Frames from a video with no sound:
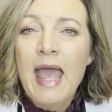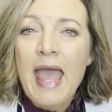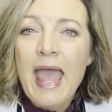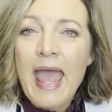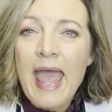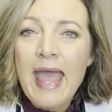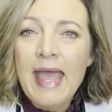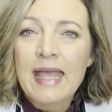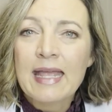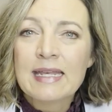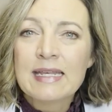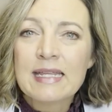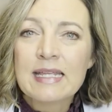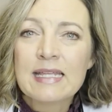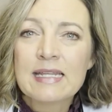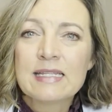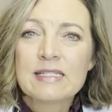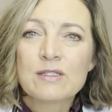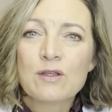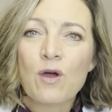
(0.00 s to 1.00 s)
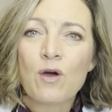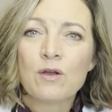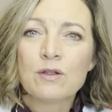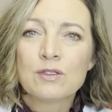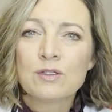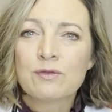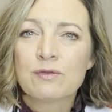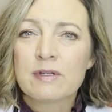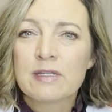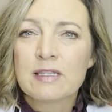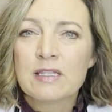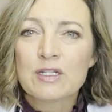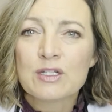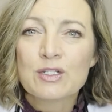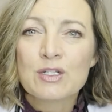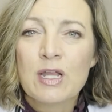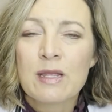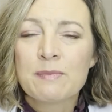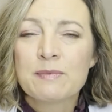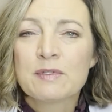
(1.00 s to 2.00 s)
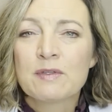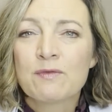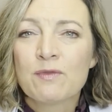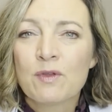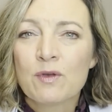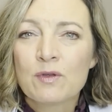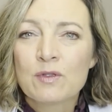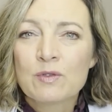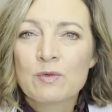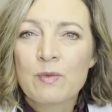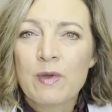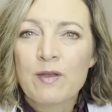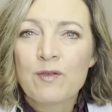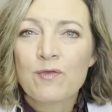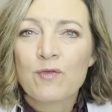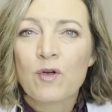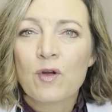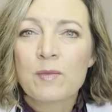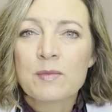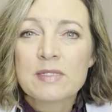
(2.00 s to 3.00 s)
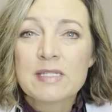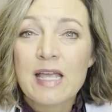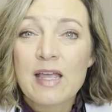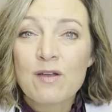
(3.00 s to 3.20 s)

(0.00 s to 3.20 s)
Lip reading: And it is altering the shapes of those waveforms